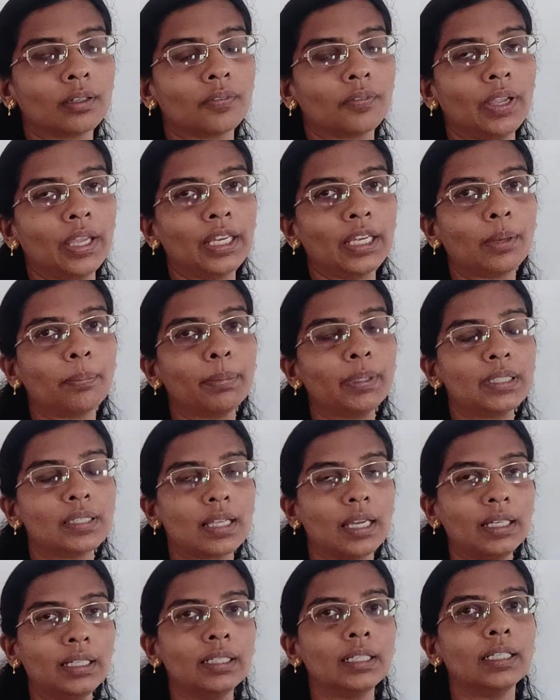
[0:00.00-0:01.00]
variables
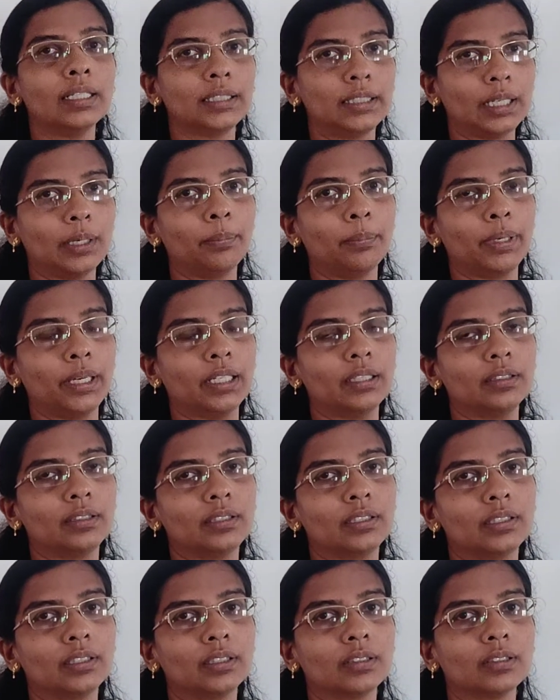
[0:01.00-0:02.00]
and
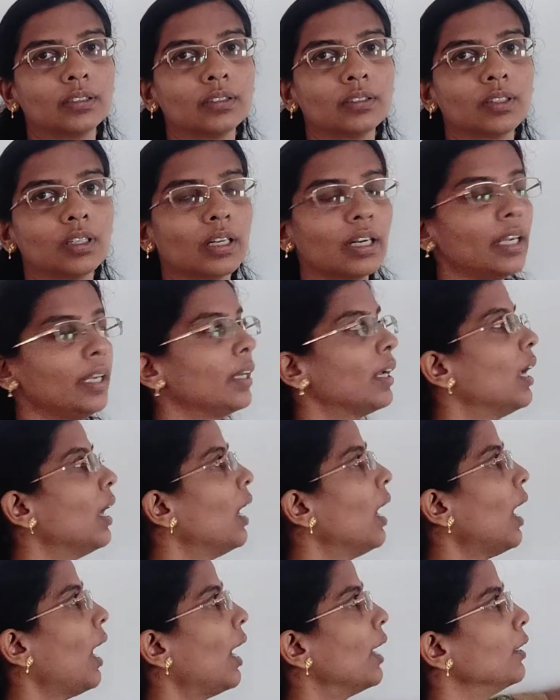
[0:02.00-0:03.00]
terminals, right?
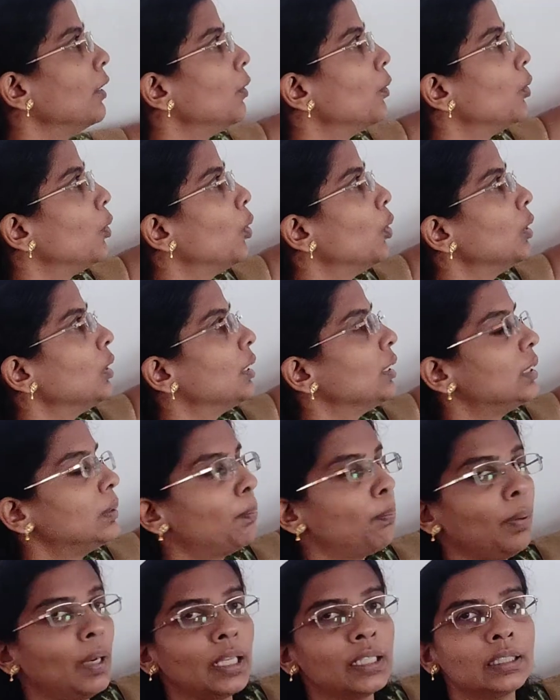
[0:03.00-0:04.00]
And you know this
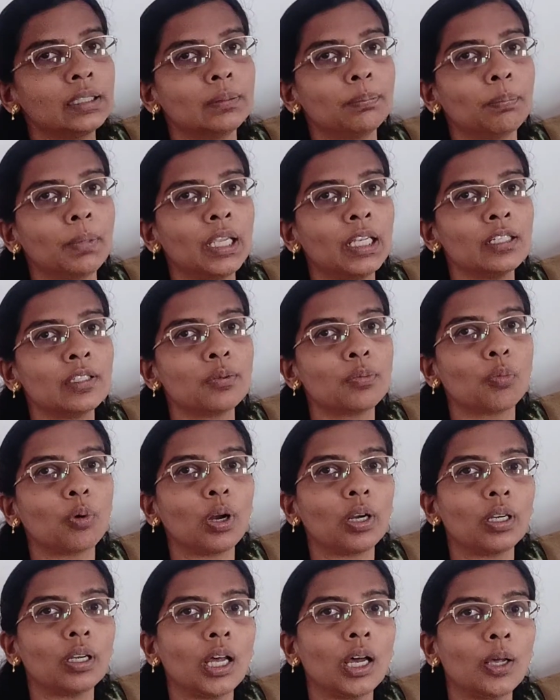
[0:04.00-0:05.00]
plus means
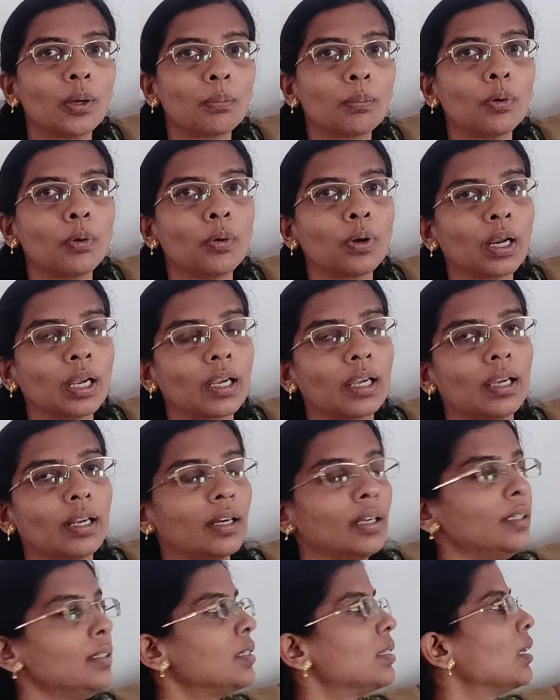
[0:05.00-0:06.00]
1 or more
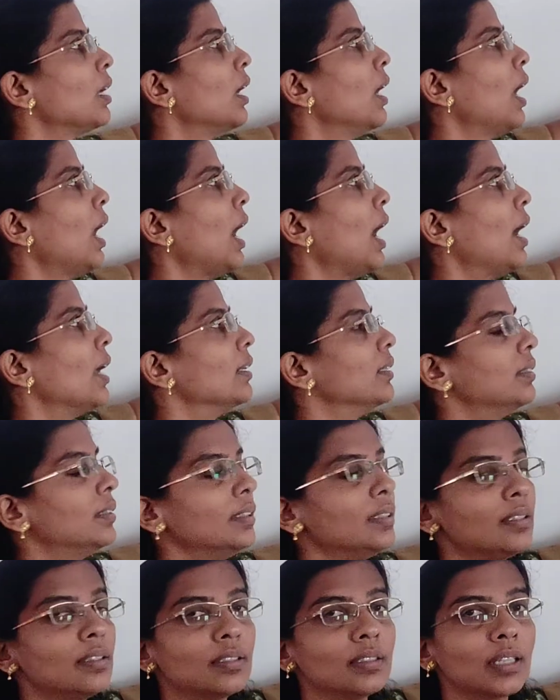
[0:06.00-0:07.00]
occurrence, and
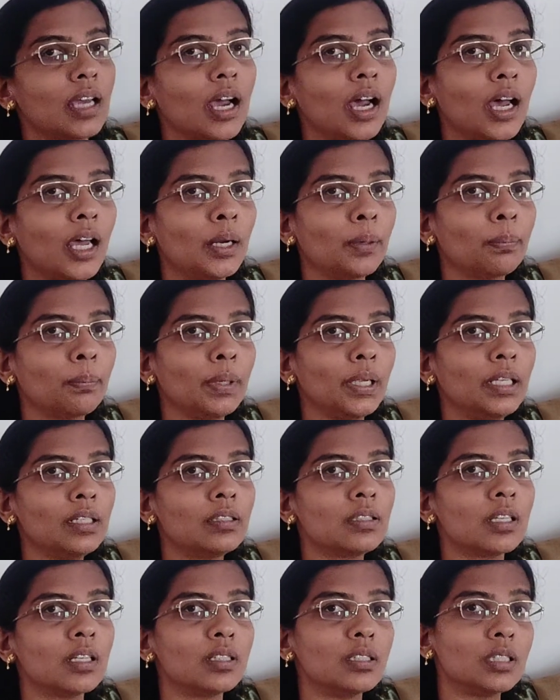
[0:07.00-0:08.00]
this star
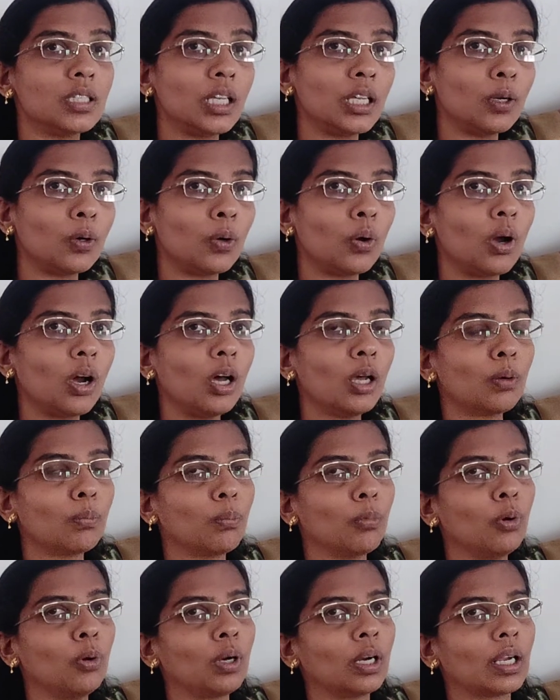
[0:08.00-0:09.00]
means 0
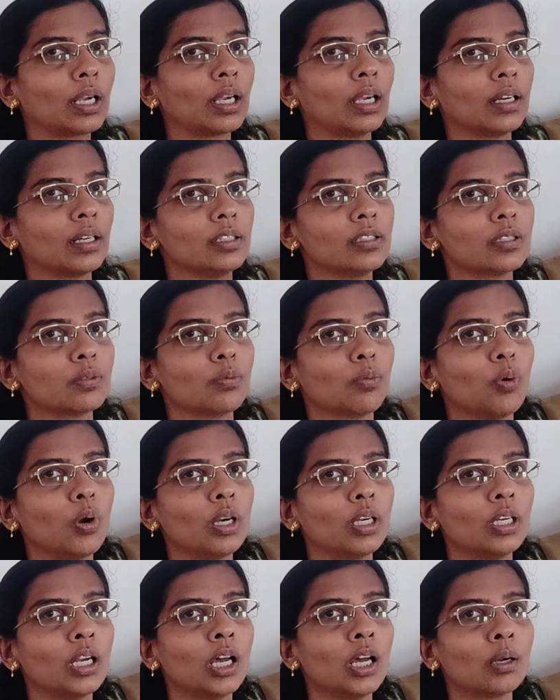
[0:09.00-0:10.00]
or more occurrence.
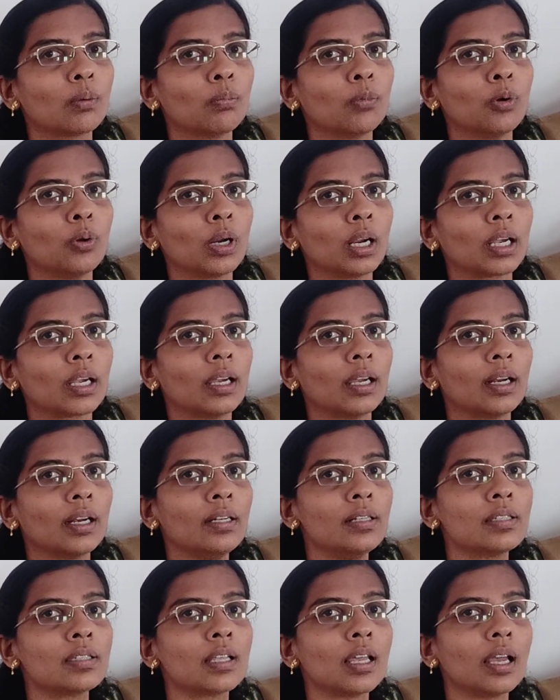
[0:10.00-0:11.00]
1 or more
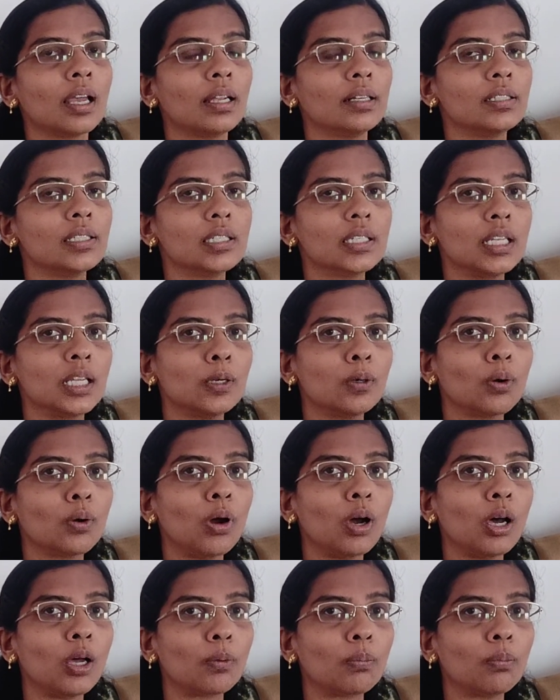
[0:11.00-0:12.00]
occurrence and 0
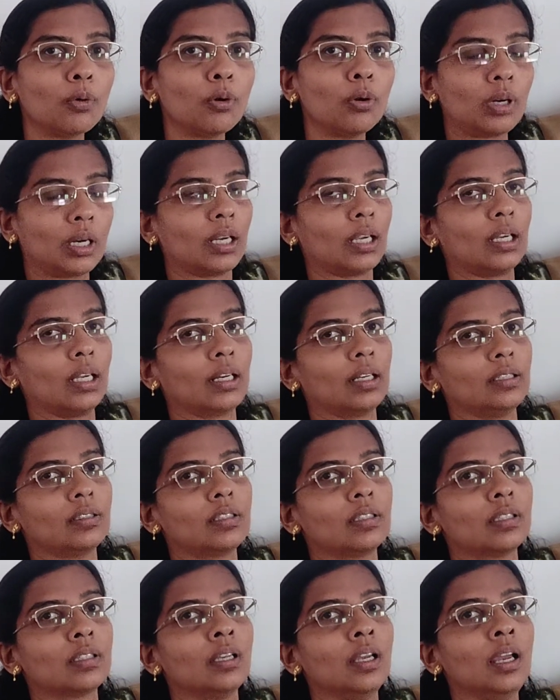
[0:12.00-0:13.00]
or more
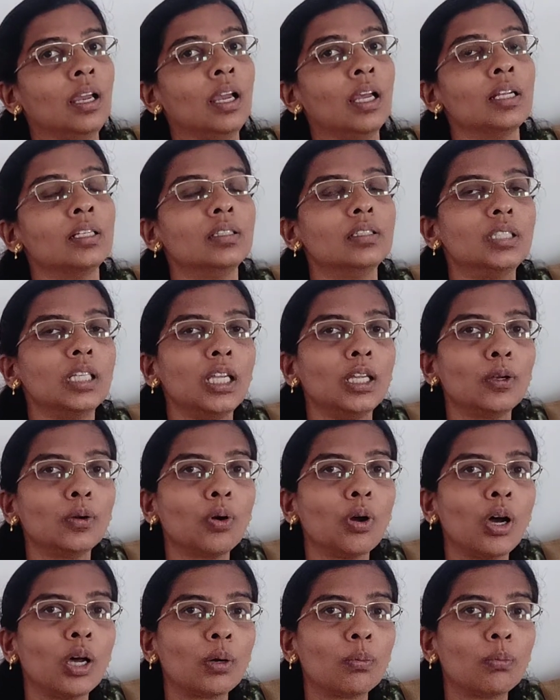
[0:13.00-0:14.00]
occurrence.
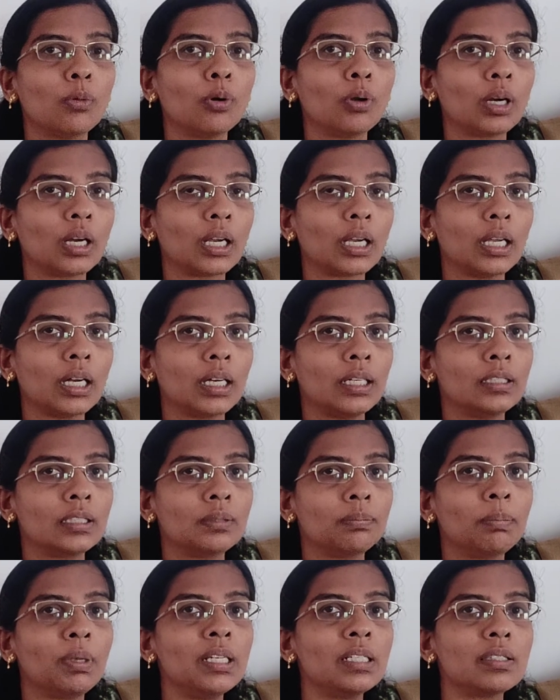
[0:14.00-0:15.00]
0 or more
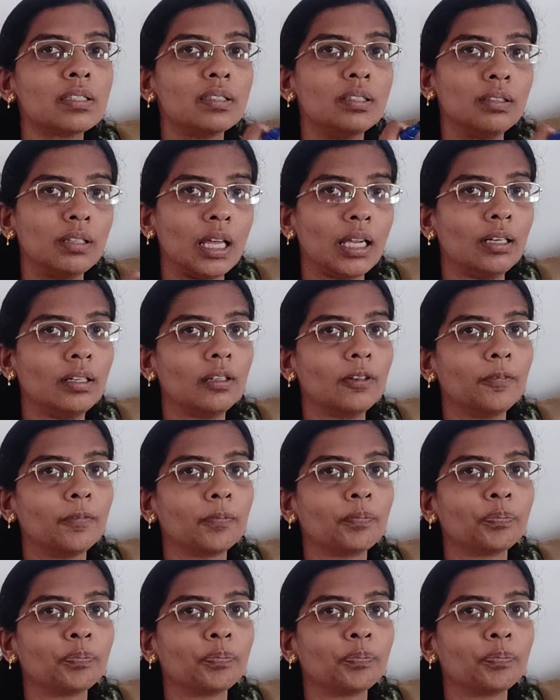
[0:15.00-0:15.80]
occurrence means null,